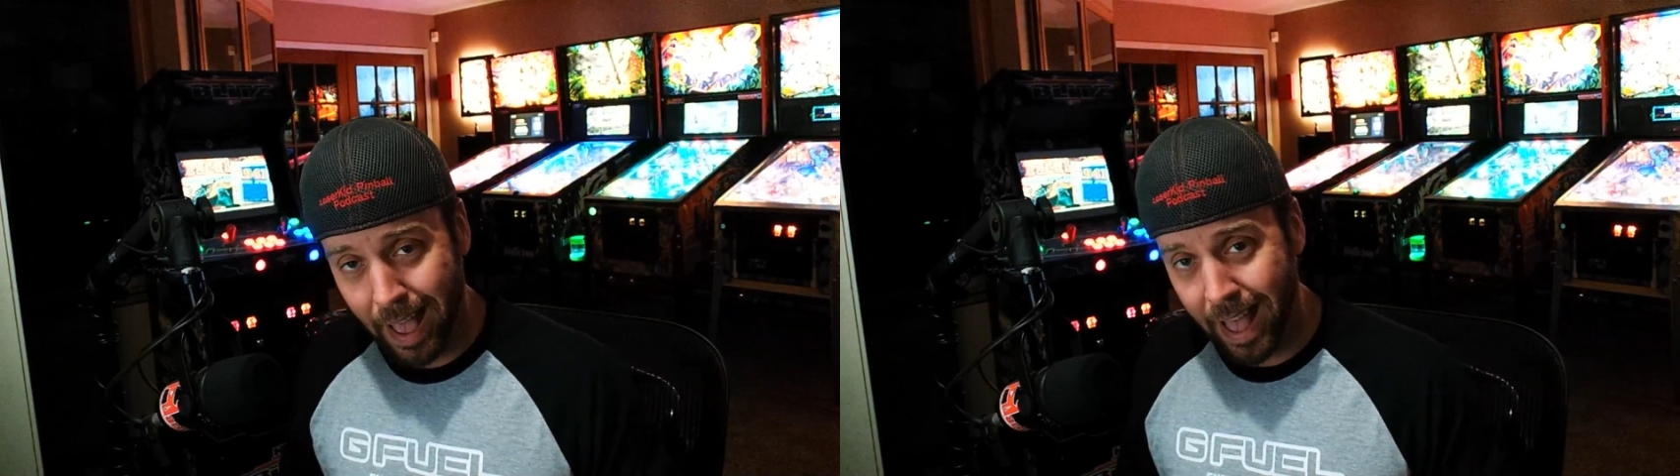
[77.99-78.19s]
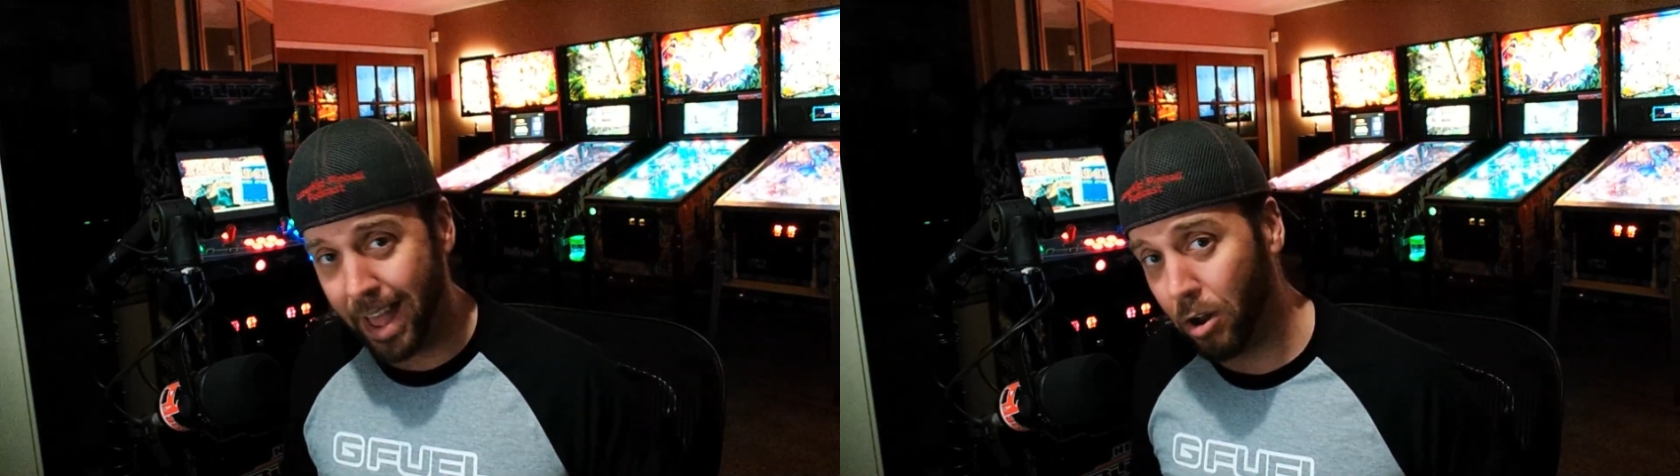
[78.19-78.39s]

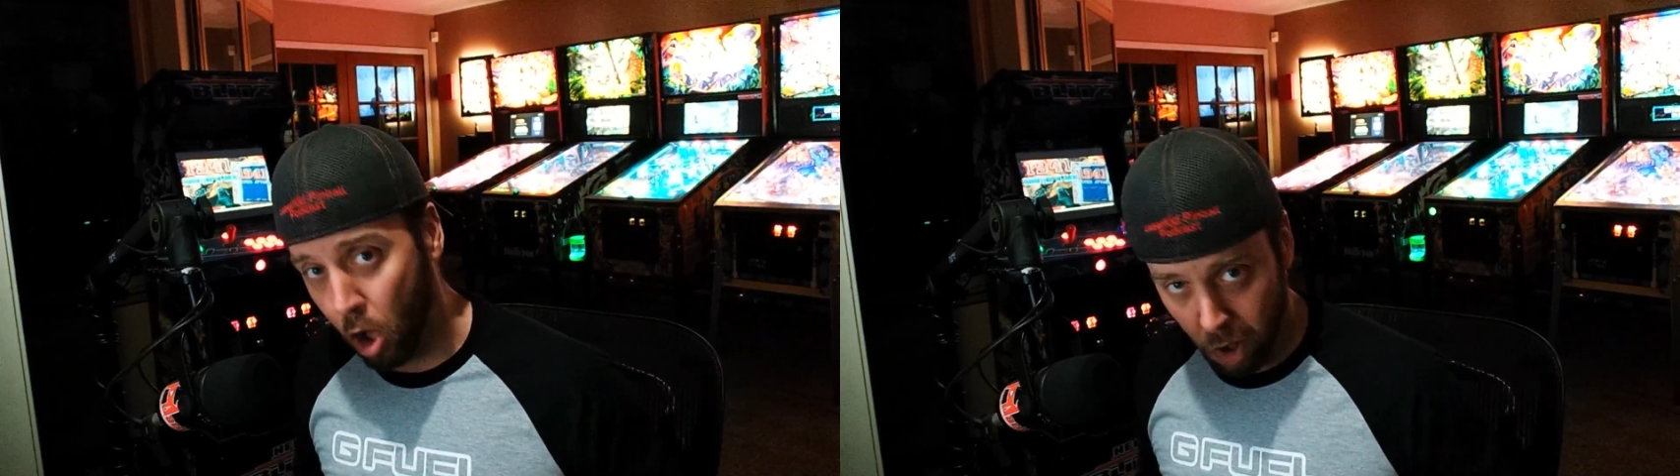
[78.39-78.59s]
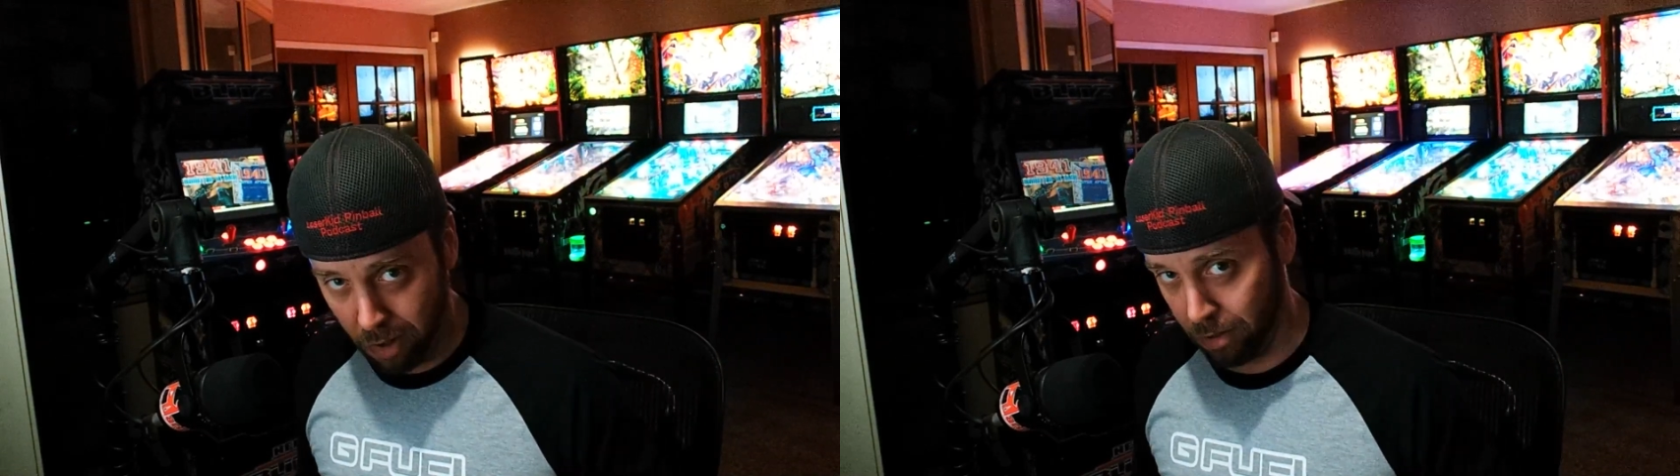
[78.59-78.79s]
at
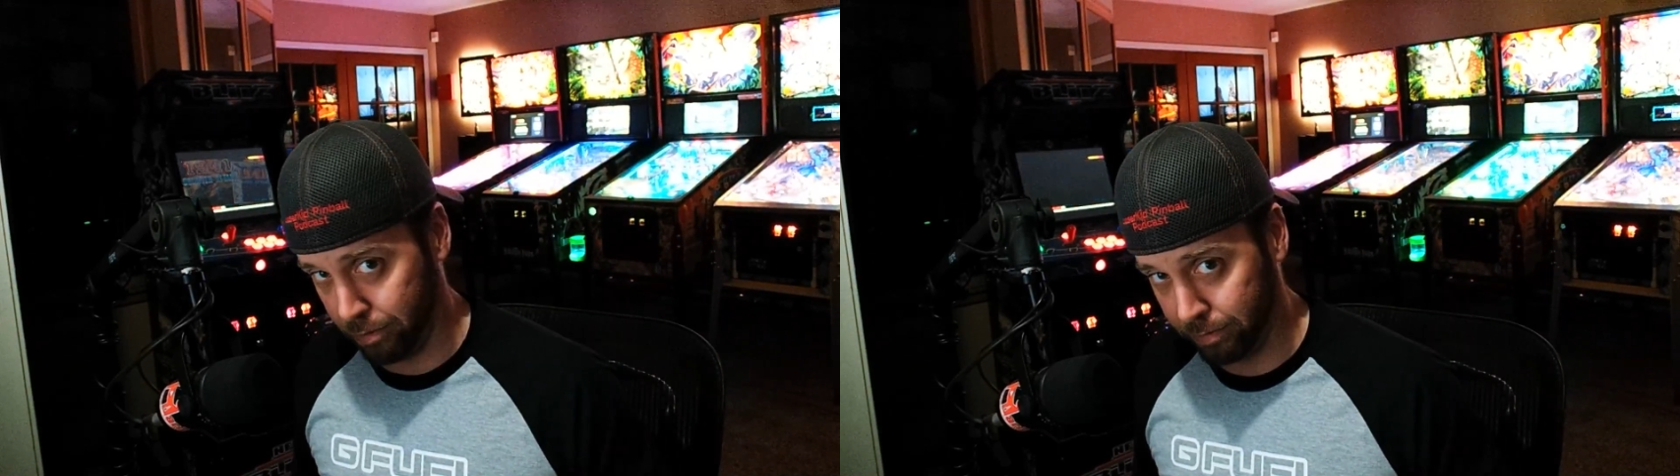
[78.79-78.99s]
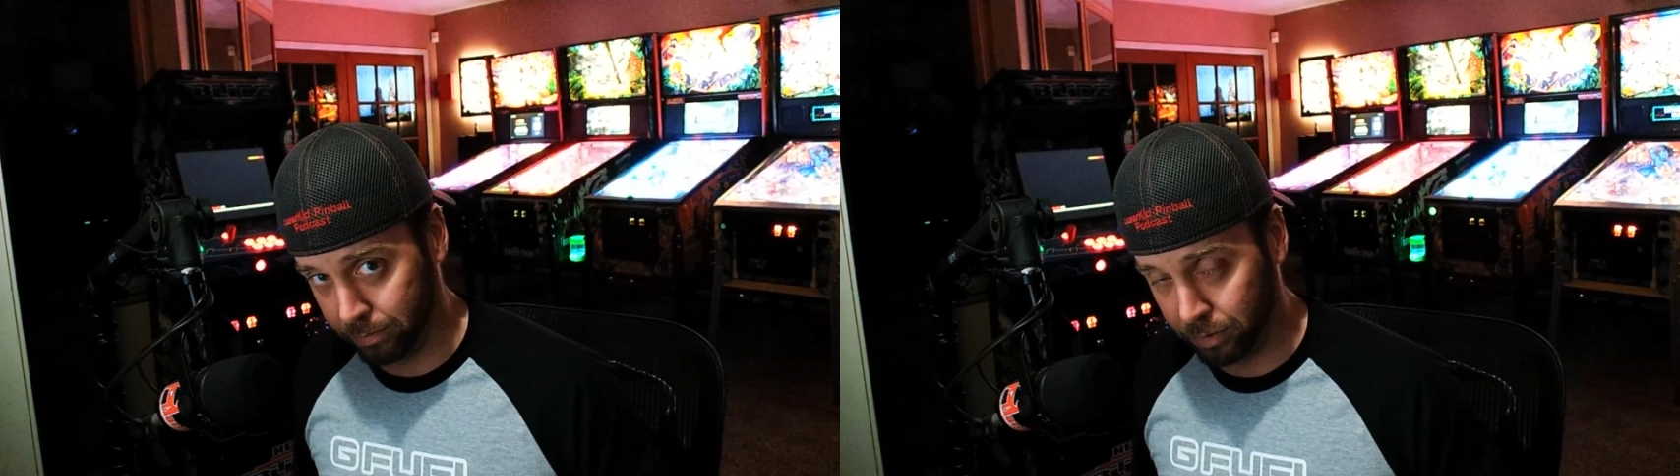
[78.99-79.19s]

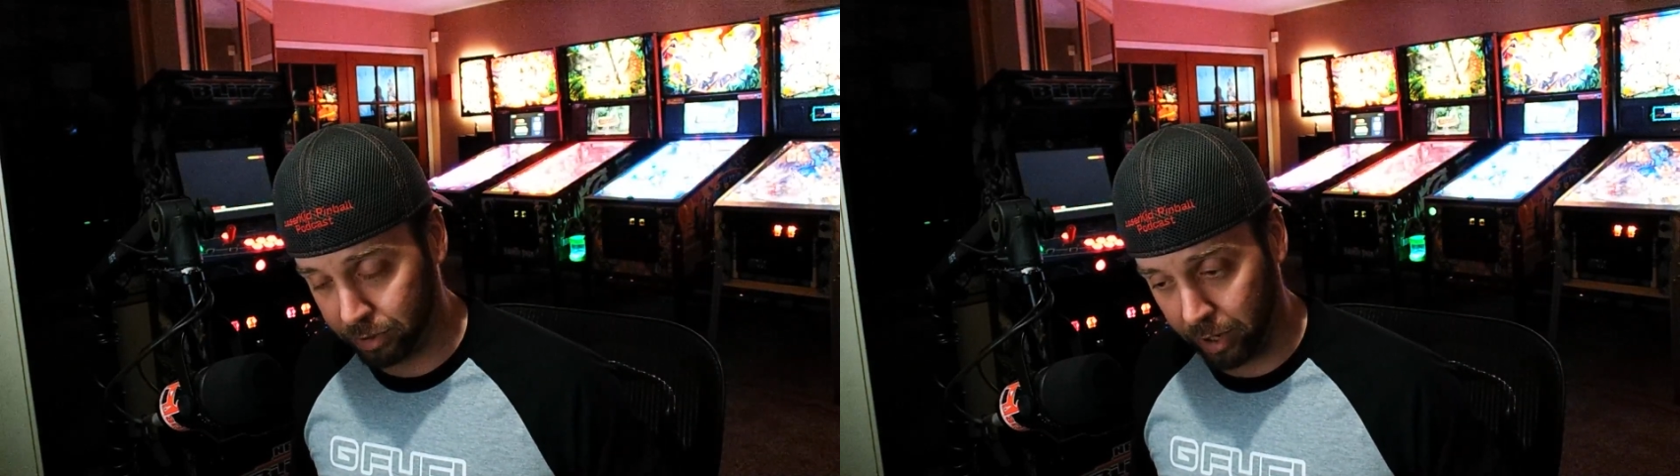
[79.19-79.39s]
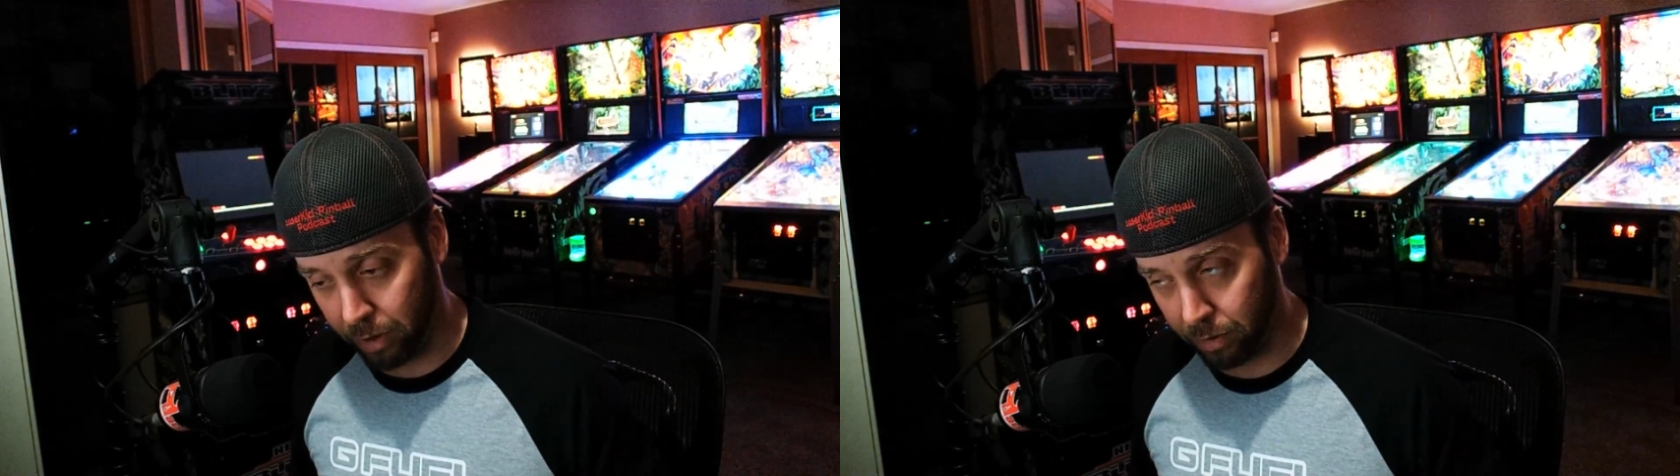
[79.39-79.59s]
all.
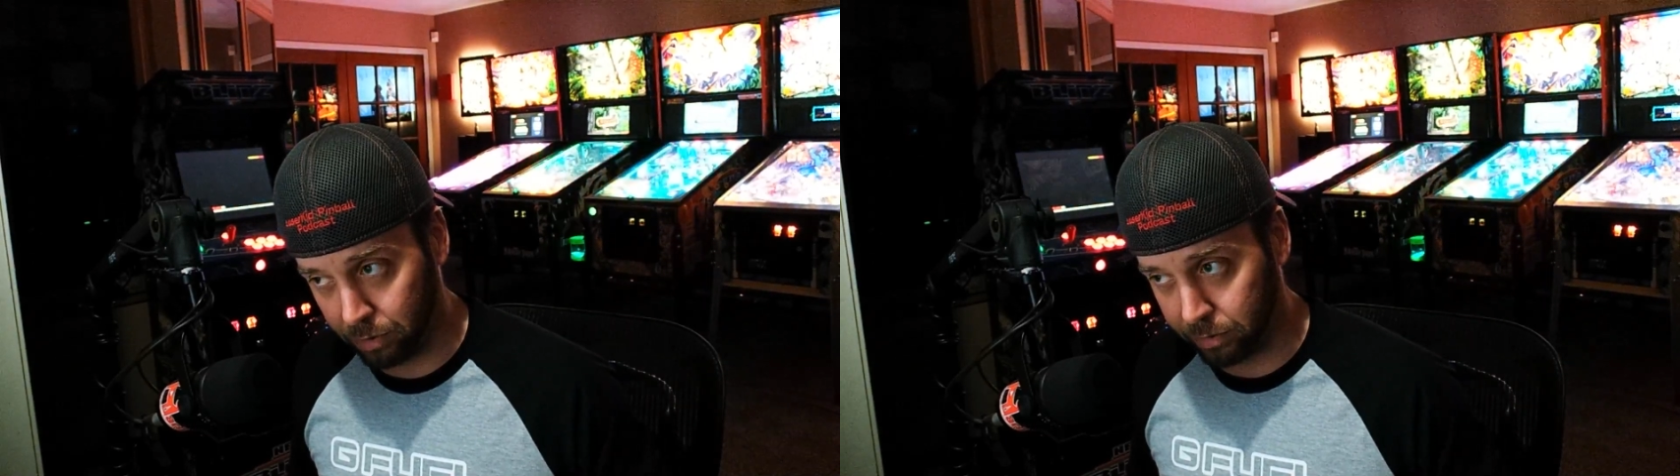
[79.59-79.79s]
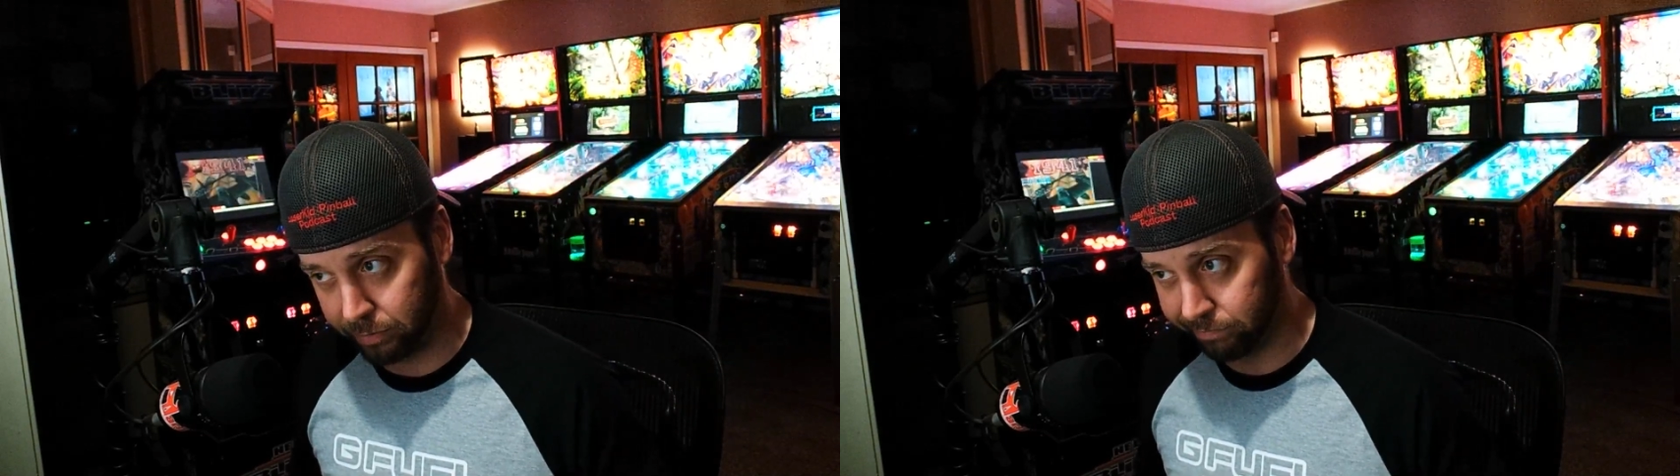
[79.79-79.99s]

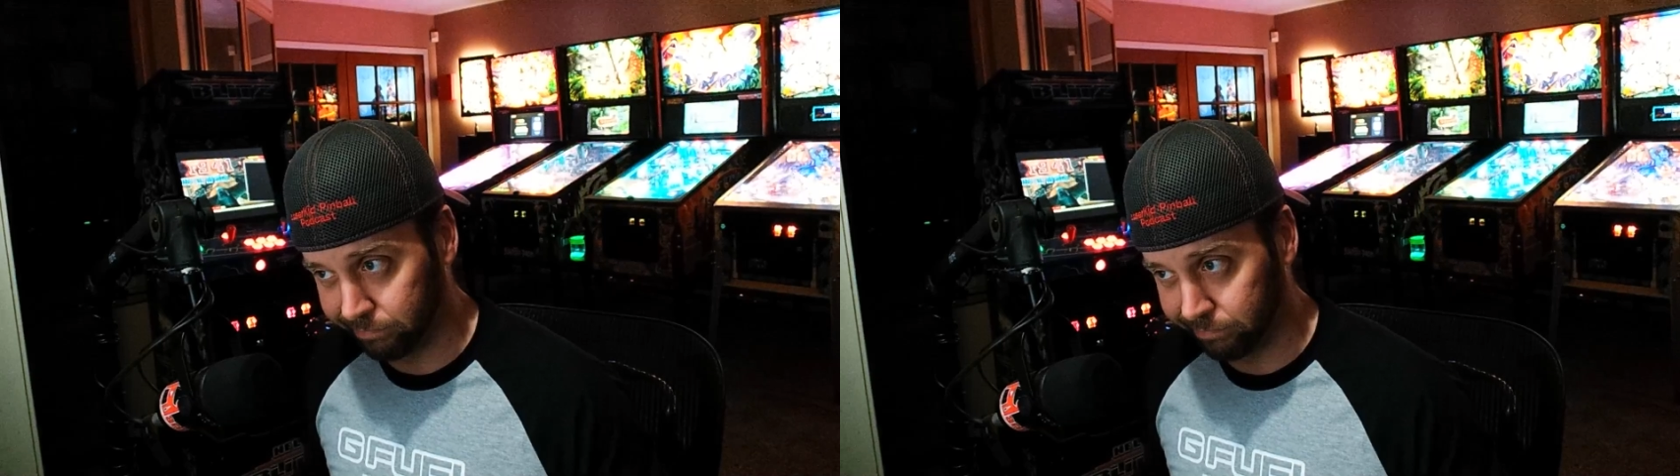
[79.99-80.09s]
So